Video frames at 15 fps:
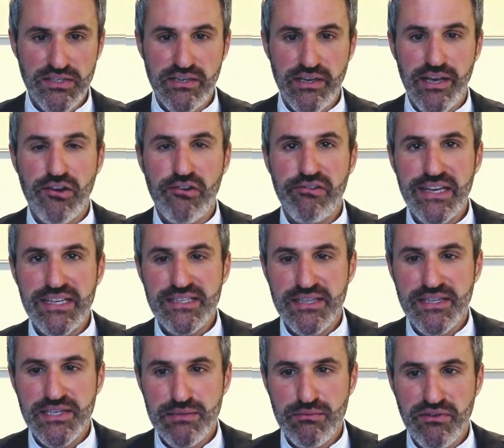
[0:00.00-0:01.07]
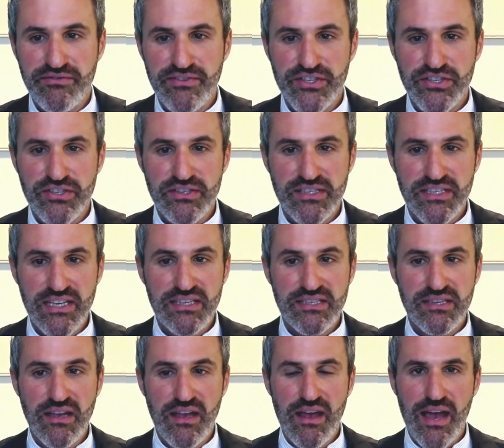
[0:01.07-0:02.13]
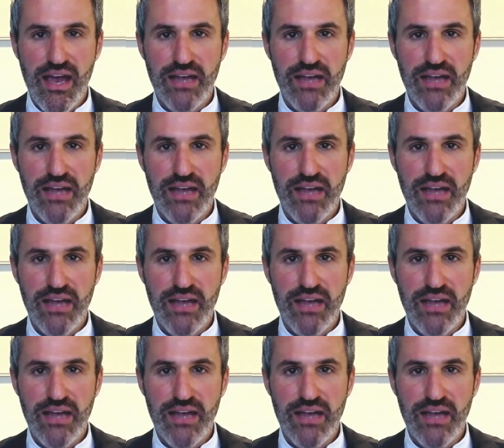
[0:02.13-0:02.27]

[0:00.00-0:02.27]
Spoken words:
to increase system efficiencies